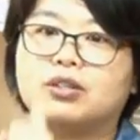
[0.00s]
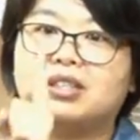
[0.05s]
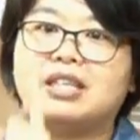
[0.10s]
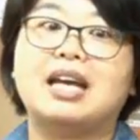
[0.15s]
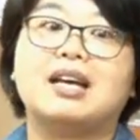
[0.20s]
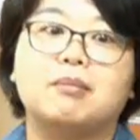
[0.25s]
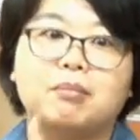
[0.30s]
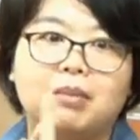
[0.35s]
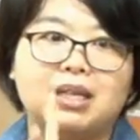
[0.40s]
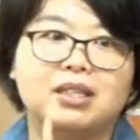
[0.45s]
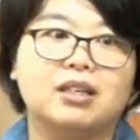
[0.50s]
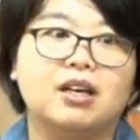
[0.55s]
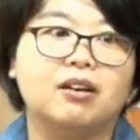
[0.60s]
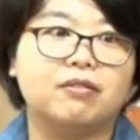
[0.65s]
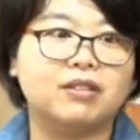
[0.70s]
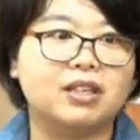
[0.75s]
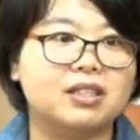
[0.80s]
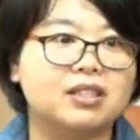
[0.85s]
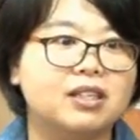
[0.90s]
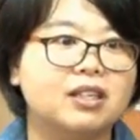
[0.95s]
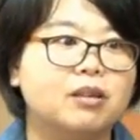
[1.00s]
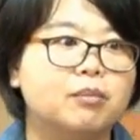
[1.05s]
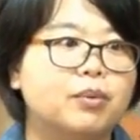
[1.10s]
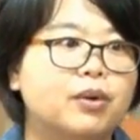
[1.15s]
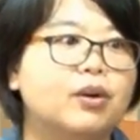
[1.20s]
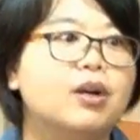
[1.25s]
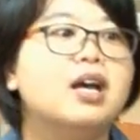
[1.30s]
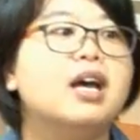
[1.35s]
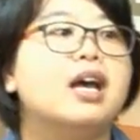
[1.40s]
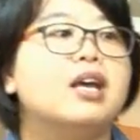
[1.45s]
segment of the
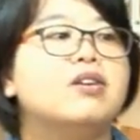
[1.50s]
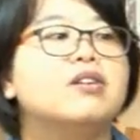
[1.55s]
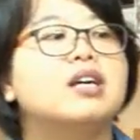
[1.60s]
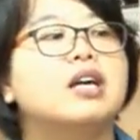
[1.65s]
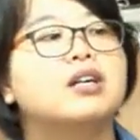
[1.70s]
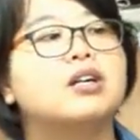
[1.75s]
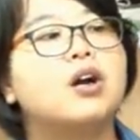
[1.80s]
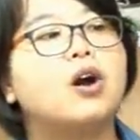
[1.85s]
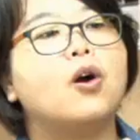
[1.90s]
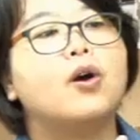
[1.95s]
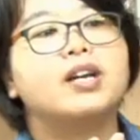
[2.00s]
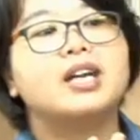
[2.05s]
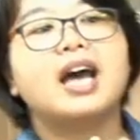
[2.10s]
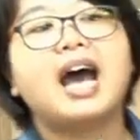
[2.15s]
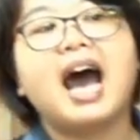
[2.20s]
syllable. You can call it the